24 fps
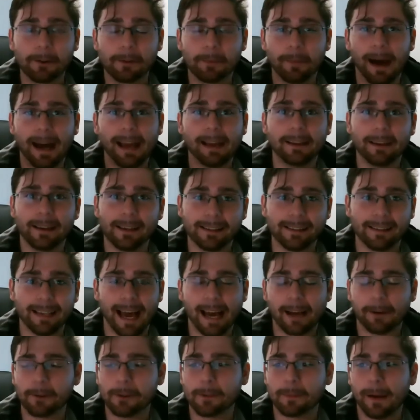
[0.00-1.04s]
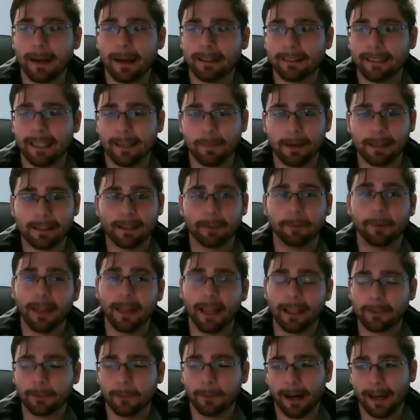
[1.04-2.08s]
was my exact response to him. I said, well,
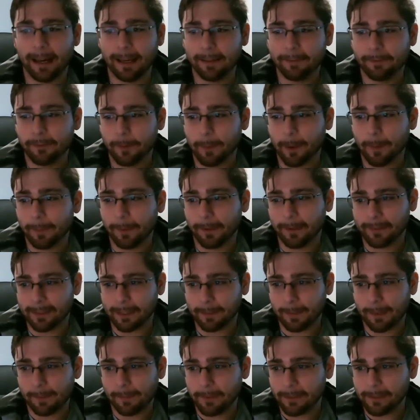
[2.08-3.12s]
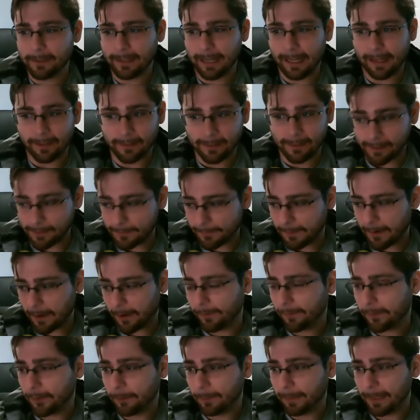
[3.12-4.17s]
that's why football players get paid millions of dollars because
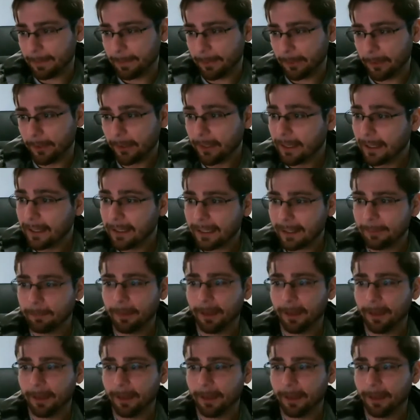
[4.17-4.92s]
very few people can